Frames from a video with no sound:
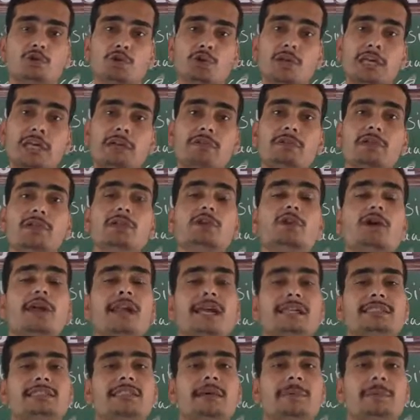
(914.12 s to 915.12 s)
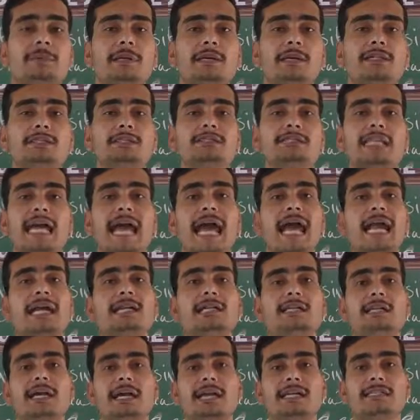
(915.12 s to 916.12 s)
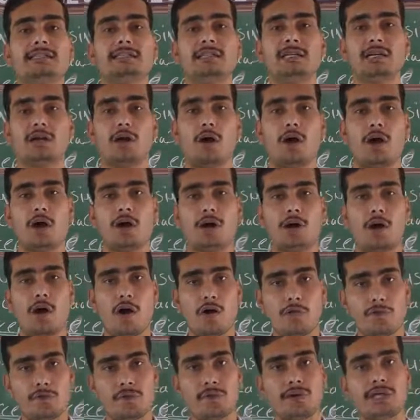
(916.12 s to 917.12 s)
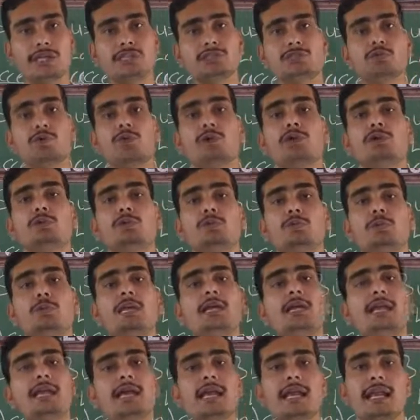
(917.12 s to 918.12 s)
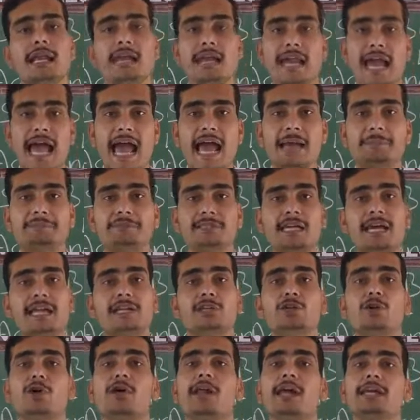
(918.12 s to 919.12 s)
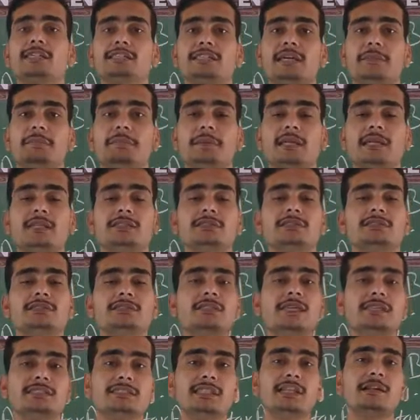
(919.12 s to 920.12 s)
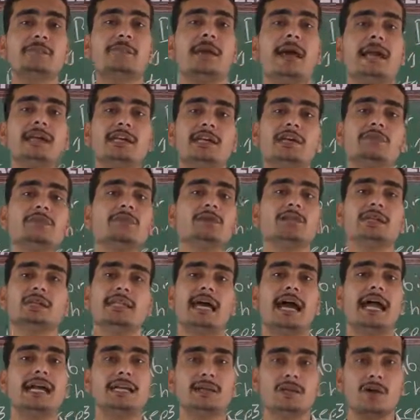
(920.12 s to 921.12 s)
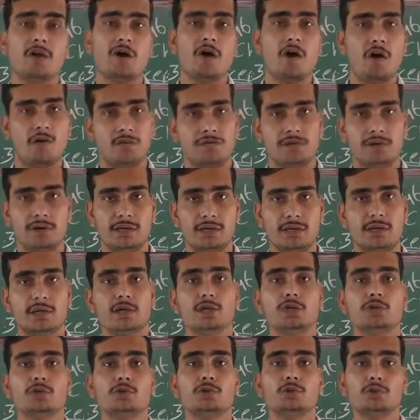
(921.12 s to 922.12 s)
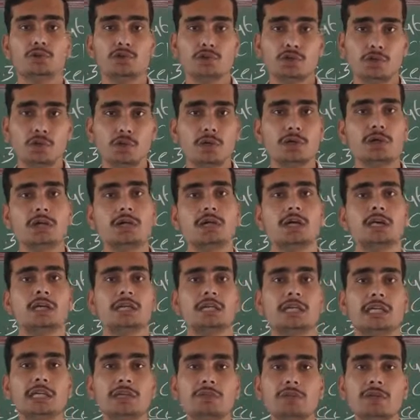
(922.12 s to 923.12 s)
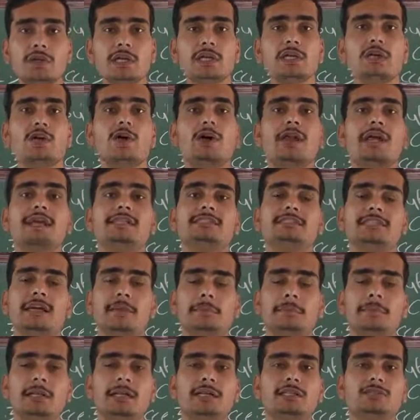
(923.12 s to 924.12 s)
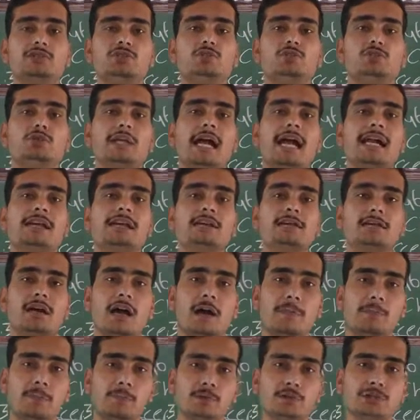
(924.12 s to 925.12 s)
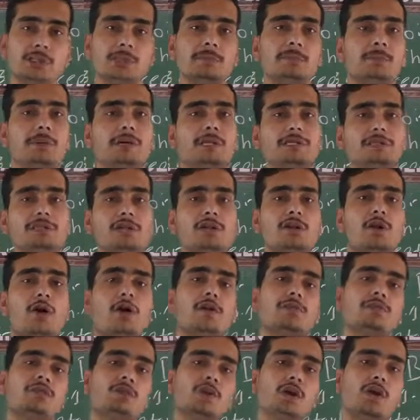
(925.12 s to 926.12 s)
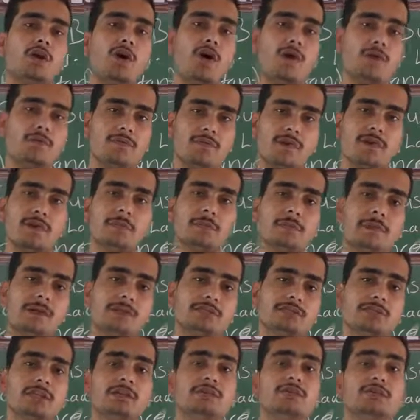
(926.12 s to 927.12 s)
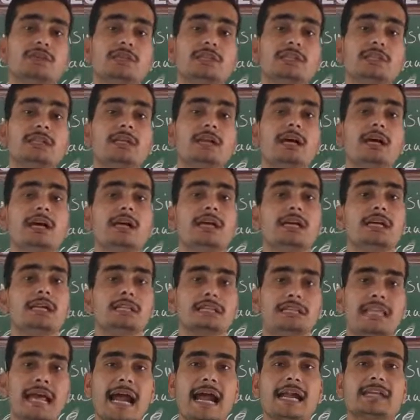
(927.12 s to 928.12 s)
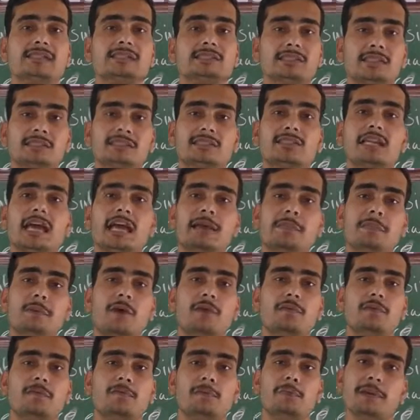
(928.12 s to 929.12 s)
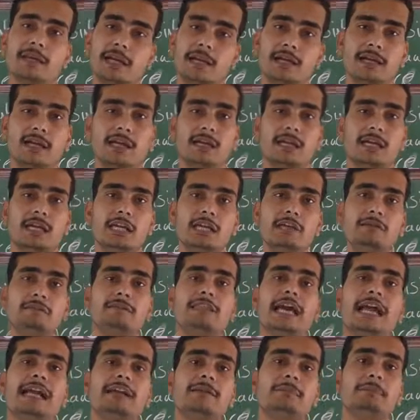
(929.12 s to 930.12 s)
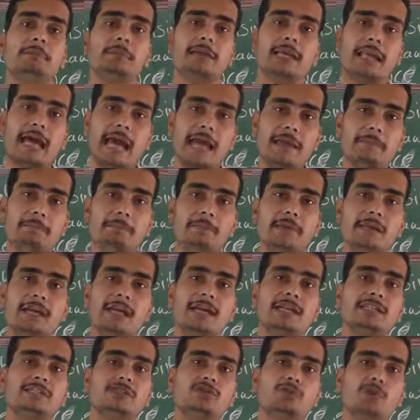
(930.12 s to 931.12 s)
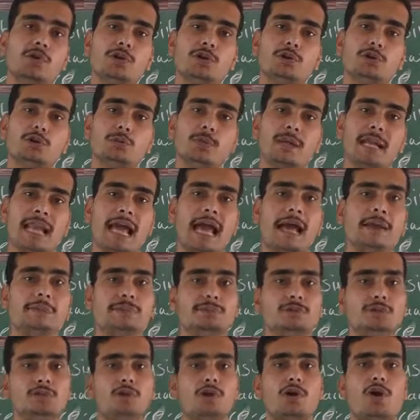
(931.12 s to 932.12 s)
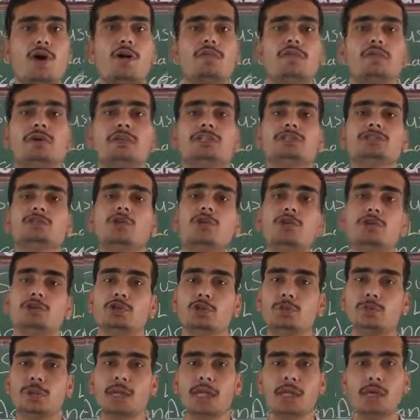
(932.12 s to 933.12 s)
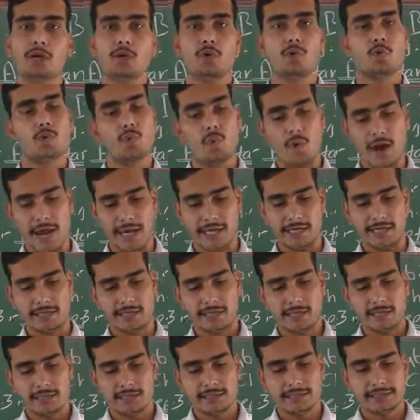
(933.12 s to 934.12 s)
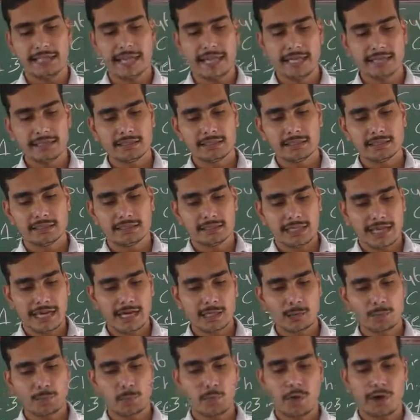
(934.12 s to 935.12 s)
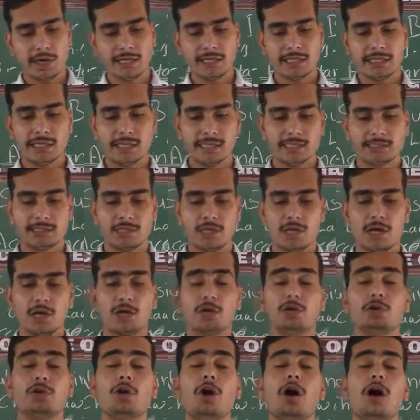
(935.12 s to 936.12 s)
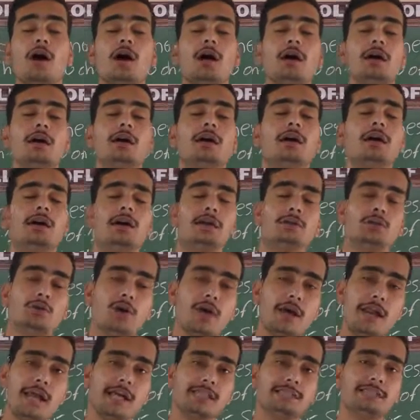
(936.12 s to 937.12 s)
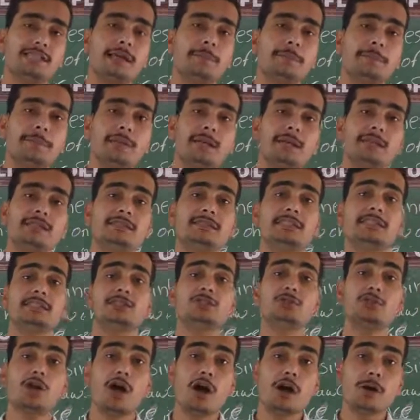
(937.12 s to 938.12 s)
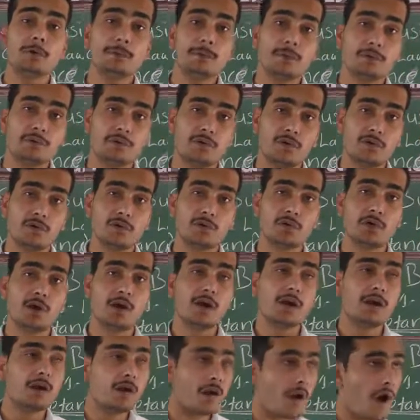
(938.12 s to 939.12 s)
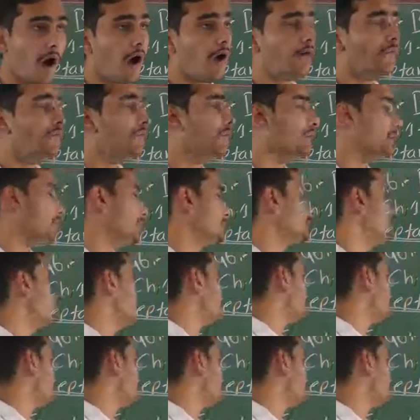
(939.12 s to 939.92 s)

to giving your acceptance, that offer is going to be lapse and your acceptance doesn't matter with that offer. You should giving your acceptance to that opposite person or your offerer person within that such type of period. If that time period is going to be lapsed, your offer is going to be void. Then the 8th point is your acceptance is not before your offer.